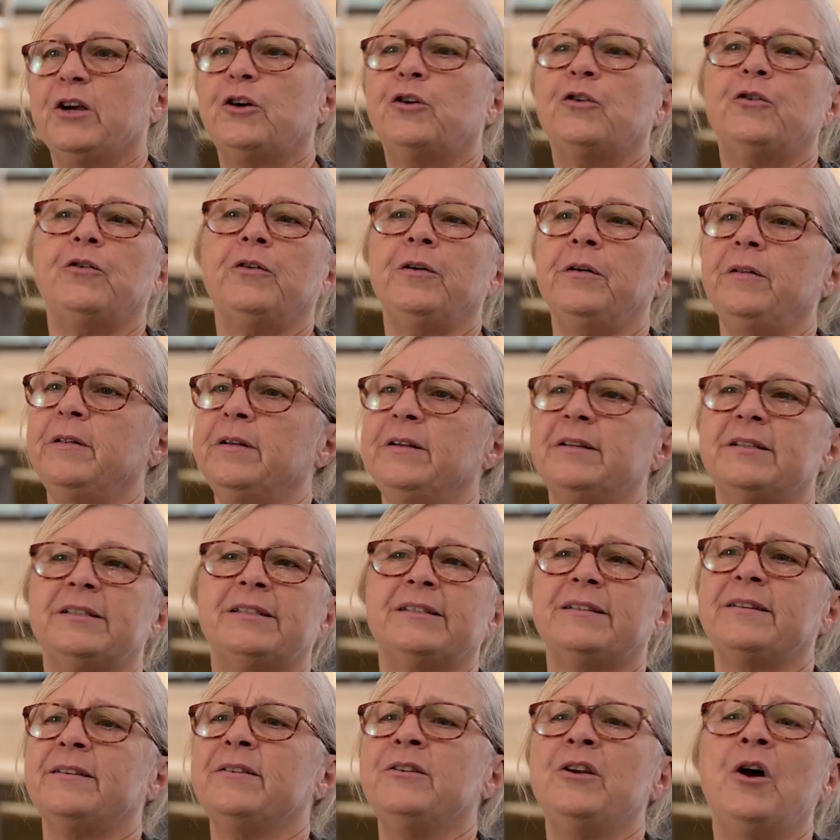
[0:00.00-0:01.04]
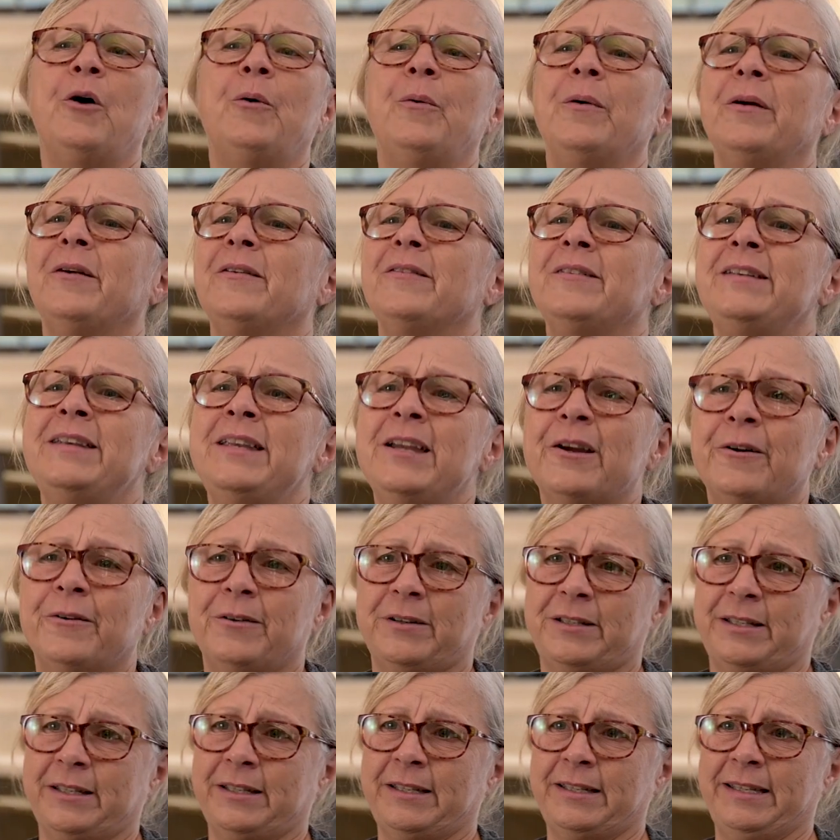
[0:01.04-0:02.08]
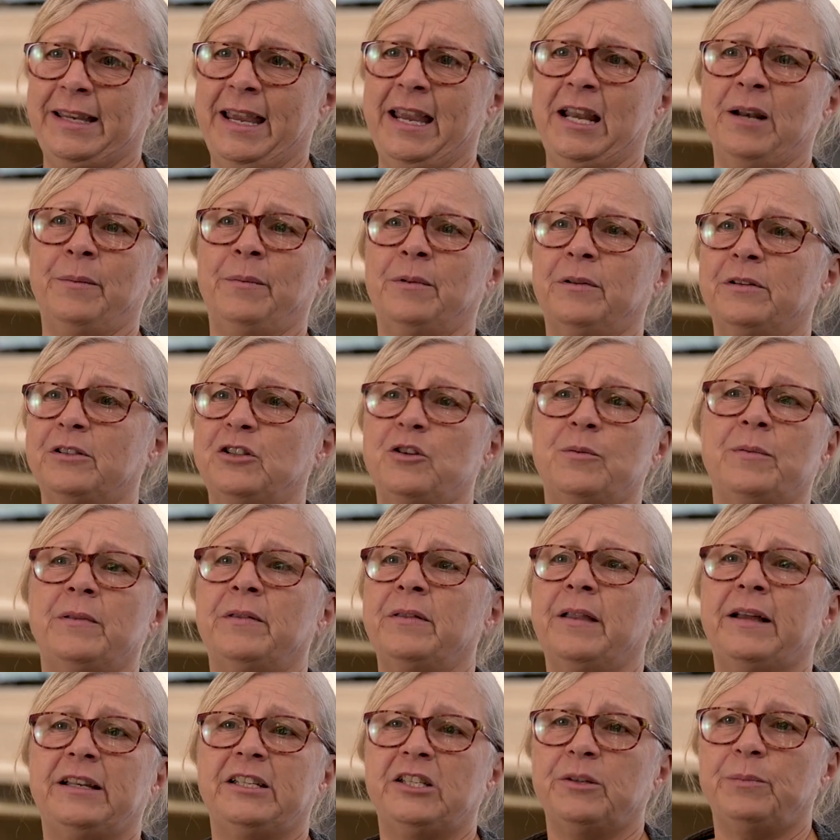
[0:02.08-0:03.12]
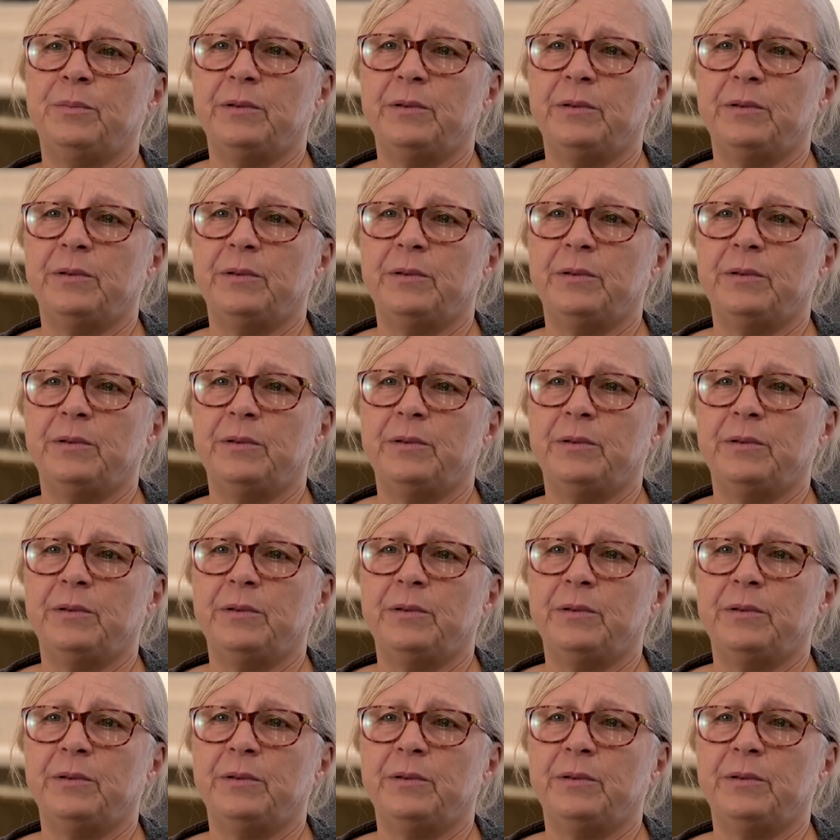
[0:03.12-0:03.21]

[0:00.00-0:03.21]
Krill is nowhere near as sustainable as you've been led to